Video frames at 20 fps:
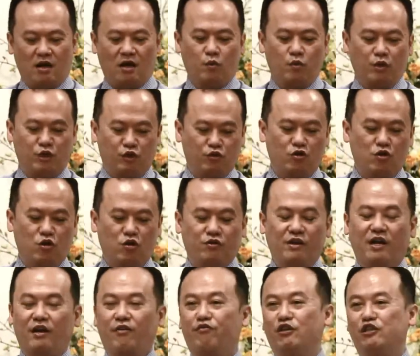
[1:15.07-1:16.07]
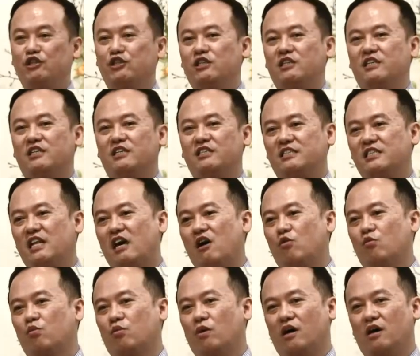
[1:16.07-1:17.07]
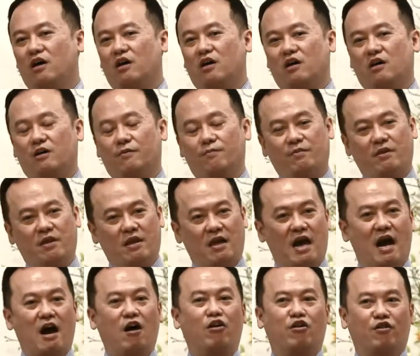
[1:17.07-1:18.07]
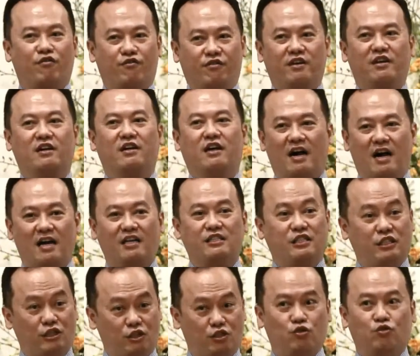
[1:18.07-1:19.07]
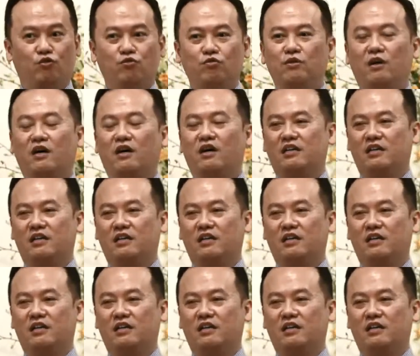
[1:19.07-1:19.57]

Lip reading: We do know that Richard is now out of the ICU.